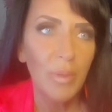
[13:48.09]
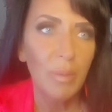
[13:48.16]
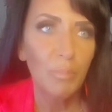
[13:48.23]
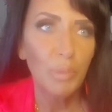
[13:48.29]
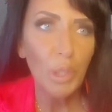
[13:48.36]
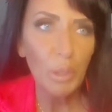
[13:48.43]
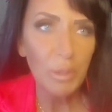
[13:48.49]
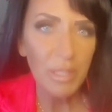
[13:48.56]

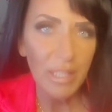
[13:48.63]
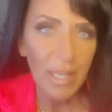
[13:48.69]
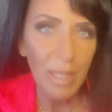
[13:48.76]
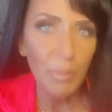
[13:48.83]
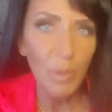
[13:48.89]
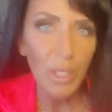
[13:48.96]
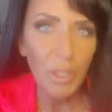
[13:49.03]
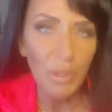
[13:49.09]

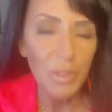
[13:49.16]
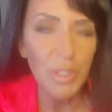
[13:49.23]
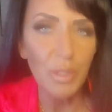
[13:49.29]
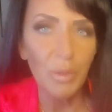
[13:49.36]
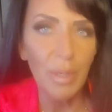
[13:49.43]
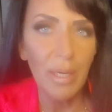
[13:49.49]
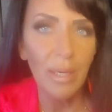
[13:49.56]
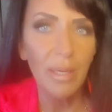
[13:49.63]
proclaim what you're
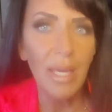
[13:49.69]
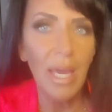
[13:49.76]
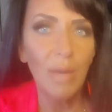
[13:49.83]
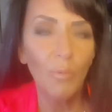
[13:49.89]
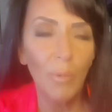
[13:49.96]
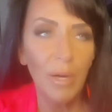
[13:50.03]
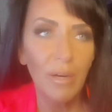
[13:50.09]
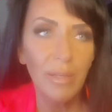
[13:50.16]
doing
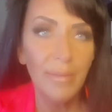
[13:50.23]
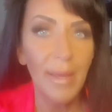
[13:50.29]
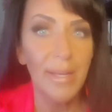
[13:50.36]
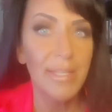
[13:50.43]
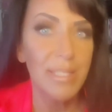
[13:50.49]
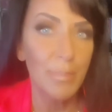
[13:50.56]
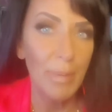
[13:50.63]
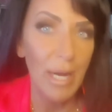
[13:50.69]
and wear it
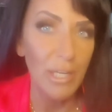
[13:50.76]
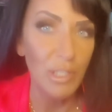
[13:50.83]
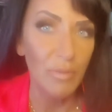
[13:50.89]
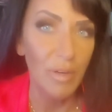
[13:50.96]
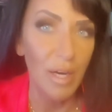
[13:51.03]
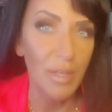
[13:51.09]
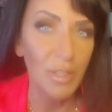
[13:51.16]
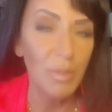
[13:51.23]
like it's a badge of
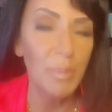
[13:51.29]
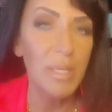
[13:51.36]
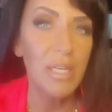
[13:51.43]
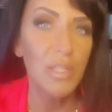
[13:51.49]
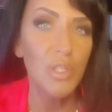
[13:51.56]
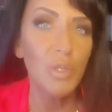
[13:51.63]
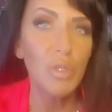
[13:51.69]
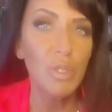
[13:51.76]
honor,
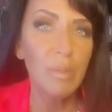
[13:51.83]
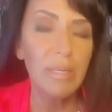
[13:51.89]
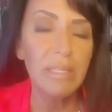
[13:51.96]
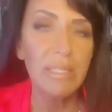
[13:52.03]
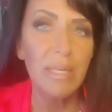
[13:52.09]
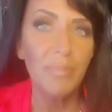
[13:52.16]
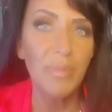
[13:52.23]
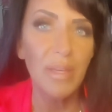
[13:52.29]
because you're doing
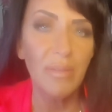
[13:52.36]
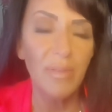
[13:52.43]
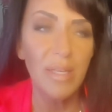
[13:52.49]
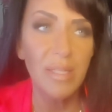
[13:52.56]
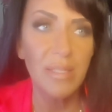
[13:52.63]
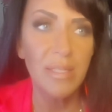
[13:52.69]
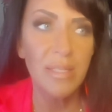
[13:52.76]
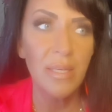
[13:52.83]
something
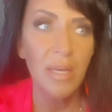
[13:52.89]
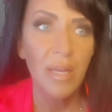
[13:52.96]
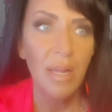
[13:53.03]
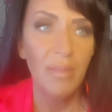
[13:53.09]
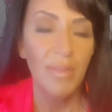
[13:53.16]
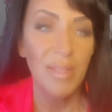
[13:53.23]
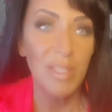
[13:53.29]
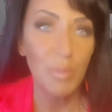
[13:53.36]
that's
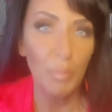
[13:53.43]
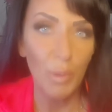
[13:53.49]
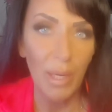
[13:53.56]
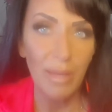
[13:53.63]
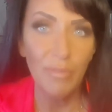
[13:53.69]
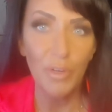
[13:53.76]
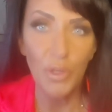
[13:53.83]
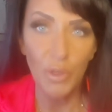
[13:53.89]

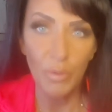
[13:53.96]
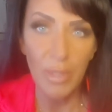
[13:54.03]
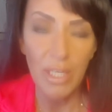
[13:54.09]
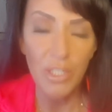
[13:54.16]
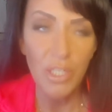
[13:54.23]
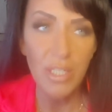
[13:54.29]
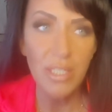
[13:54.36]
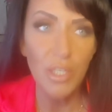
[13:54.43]
brave and
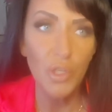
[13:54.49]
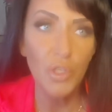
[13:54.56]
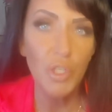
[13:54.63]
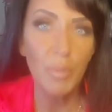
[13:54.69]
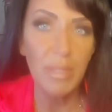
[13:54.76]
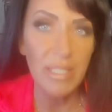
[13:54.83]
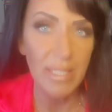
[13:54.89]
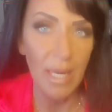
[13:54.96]
courageous, and you
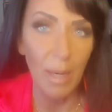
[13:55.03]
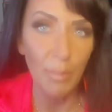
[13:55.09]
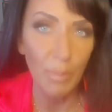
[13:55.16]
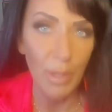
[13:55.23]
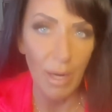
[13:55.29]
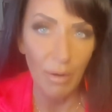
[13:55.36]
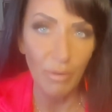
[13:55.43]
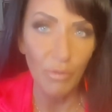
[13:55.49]
should be damn
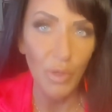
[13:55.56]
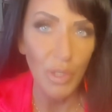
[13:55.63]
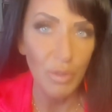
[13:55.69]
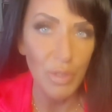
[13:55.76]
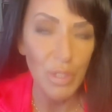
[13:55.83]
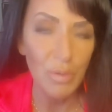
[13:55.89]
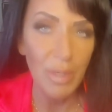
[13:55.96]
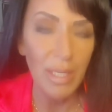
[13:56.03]
proud of what
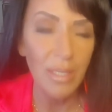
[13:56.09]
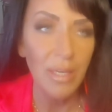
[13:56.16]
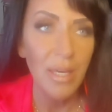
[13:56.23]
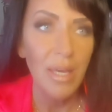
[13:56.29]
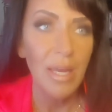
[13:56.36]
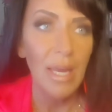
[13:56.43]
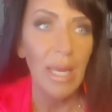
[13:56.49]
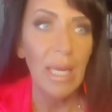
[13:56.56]
you're doing.
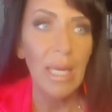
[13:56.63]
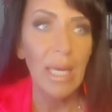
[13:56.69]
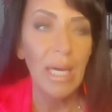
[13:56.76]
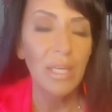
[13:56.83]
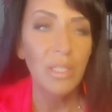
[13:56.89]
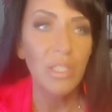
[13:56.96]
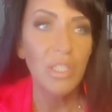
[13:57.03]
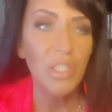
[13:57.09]

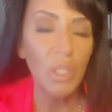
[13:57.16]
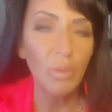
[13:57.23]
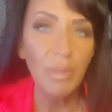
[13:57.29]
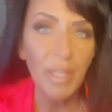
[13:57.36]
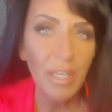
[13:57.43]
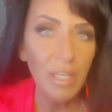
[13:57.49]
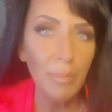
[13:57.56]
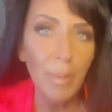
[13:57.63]
And don't
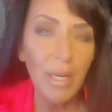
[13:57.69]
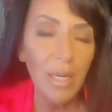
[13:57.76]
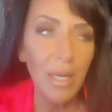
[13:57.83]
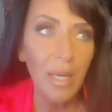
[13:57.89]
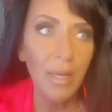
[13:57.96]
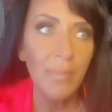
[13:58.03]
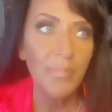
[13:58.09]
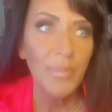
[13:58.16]
let
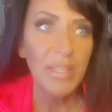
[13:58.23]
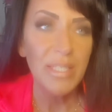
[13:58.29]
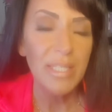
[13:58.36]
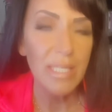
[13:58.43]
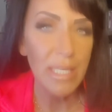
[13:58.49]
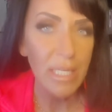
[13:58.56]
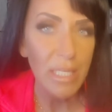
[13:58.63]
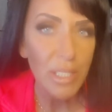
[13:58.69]
anybody
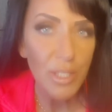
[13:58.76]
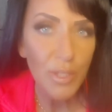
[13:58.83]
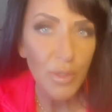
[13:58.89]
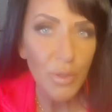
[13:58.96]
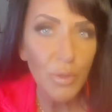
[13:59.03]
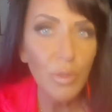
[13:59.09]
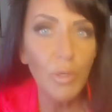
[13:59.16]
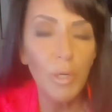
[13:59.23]
tease
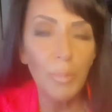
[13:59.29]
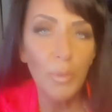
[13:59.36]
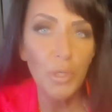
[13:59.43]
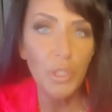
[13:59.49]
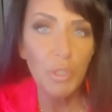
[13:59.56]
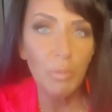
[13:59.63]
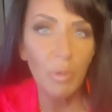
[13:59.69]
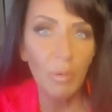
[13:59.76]
you or
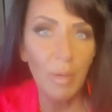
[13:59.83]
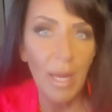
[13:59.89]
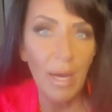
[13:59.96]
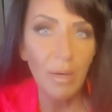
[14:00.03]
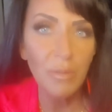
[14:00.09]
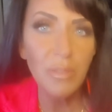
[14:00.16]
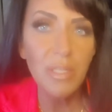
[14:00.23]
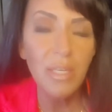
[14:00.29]
push you
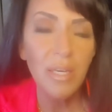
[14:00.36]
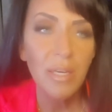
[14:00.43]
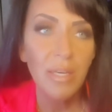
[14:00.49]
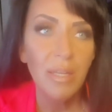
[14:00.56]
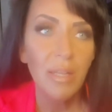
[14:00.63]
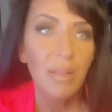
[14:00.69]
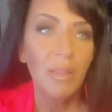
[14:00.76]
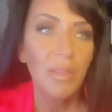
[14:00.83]
around.
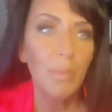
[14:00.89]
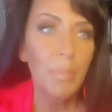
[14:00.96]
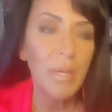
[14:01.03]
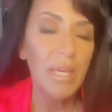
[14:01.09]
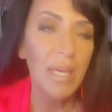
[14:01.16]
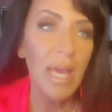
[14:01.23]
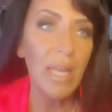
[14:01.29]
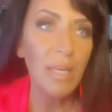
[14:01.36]

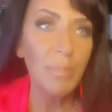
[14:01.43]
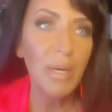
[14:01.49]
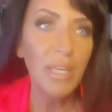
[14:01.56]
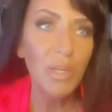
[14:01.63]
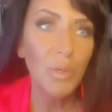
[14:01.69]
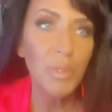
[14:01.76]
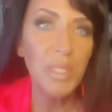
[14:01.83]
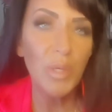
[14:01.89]

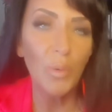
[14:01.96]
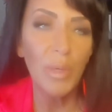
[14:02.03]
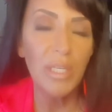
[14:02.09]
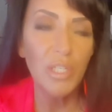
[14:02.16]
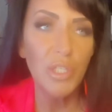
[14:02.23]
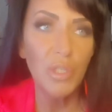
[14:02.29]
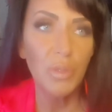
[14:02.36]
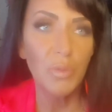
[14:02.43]
Anybody who's
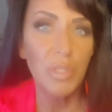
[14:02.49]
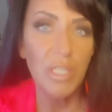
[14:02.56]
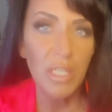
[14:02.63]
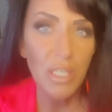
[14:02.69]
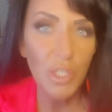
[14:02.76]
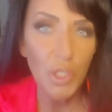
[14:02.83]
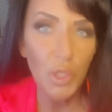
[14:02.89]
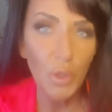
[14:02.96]
going to
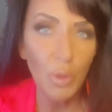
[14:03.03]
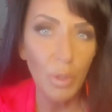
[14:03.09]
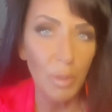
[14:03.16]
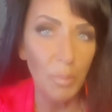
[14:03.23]
tease you or